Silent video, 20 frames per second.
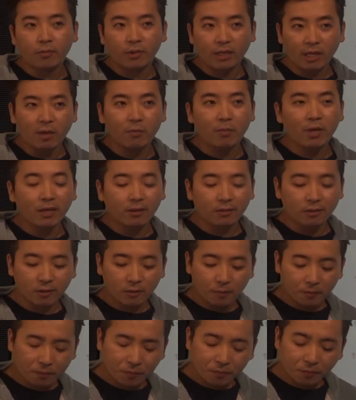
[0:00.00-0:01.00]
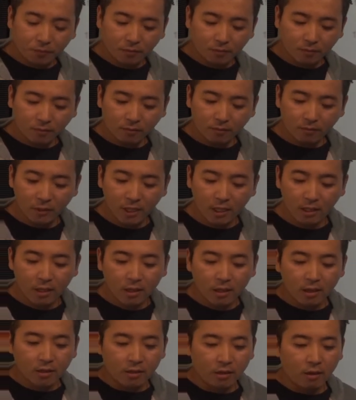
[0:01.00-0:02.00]
campaigns.
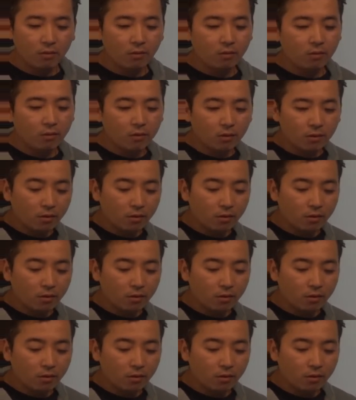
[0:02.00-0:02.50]
Now,